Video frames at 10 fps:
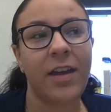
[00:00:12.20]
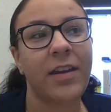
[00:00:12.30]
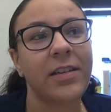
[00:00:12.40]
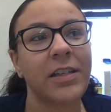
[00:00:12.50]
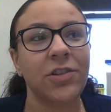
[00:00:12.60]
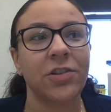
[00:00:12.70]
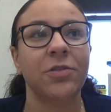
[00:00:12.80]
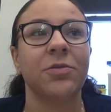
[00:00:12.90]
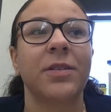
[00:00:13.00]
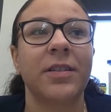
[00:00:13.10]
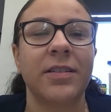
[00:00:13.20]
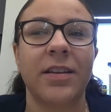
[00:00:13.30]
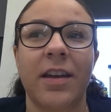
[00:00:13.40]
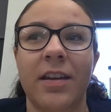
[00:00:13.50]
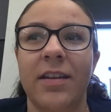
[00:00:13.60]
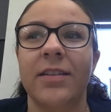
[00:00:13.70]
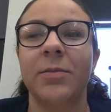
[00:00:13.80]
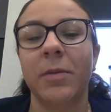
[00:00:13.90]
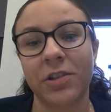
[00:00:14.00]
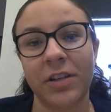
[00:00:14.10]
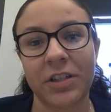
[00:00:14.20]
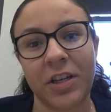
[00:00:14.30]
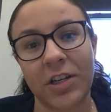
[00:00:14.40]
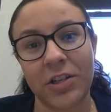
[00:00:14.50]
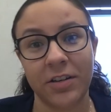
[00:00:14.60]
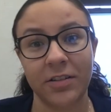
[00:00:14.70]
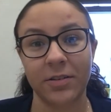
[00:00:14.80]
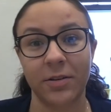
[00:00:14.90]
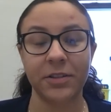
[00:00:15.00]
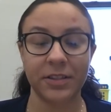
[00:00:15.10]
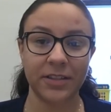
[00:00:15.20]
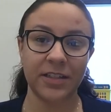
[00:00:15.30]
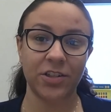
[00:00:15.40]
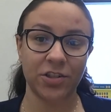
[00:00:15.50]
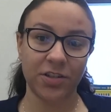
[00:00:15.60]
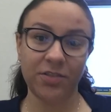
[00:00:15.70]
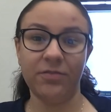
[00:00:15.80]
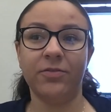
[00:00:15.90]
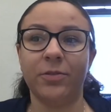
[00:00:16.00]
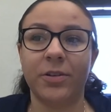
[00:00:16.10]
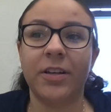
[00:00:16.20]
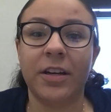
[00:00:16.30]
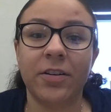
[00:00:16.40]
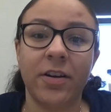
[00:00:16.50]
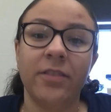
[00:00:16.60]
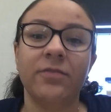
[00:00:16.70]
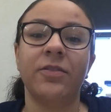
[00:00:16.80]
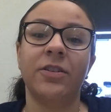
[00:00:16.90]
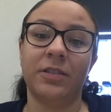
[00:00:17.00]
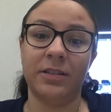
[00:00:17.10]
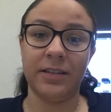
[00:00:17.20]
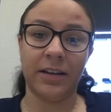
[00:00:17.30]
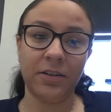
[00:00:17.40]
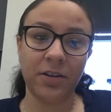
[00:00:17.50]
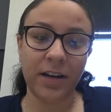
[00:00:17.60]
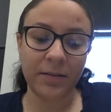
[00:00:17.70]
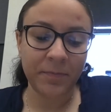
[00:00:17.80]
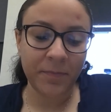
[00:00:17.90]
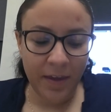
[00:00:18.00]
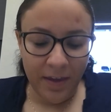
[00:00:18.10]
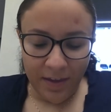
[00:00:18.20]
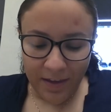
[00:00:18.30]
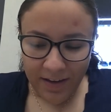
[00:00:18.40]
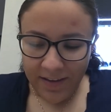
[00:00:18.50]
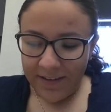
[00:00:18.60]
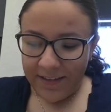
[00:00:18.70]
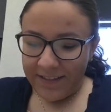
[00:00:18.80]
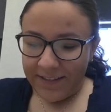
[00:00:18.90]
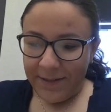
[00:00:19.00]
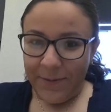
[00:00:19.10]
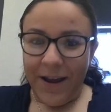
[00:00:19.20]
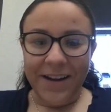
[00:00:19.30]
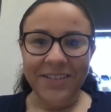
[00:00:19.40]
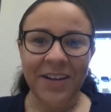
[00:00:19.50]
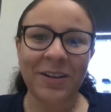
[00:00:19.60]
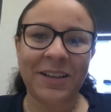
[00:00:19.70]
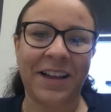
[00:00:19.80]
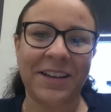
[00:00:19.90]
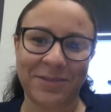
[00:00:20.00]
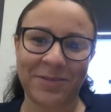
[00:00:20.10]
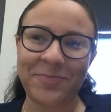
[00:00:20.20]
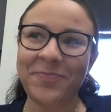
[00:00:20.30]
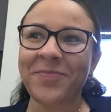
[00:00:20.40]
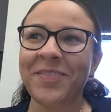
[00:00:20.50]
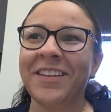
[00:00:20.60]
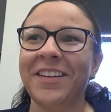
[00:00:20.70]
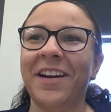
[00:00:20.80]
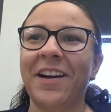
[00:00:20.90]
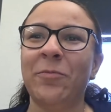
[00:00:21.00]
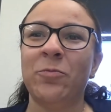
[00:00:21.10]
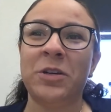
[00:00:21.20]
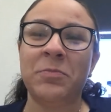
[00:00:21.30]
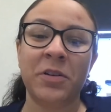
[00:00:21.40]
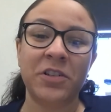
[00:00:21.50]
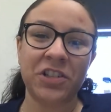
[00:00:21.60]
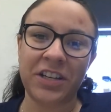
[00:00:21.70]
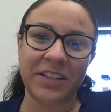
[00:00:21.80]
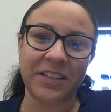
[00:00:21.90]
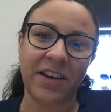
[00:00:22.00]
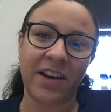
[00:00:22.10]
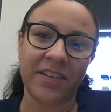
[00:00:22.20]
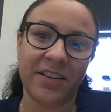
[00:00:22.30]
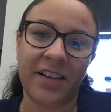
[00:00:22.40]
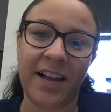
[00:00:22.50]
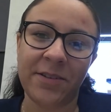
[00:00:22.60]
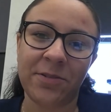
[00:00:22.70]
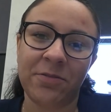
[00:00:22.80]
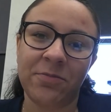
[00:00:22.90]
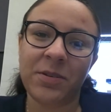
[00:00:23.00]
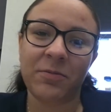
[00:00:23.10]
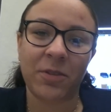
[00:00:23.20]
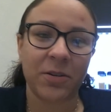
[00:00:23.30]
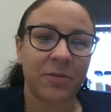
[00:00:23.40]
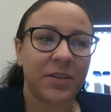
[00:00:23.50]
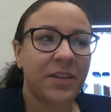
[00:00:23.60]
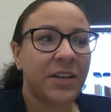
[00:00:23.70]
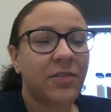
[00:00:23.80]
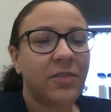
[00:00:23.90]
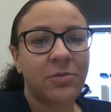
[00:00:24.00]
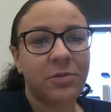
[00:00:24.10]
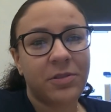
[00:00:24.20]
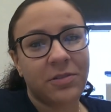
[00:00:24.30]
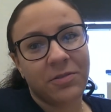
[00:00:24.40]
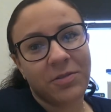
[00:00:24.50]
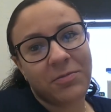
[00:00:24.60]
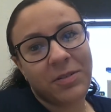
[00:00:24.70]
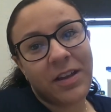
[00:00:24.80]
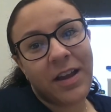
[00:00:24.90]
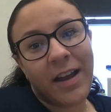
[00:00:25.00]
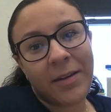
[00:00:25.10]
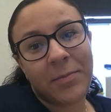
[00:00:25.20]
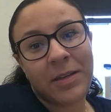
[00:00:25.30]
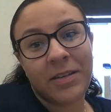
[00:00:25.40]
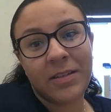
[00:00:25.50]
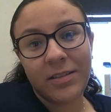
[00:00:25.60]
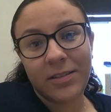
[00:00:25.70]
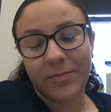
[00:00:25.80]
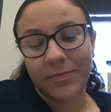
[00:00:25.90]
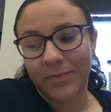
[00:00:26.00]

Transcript: a teacher who is a special education consultant teacher for kindergarten, first and second grade. So I don't have a classroom. We push into other classrooms and work with individual students with IEPs.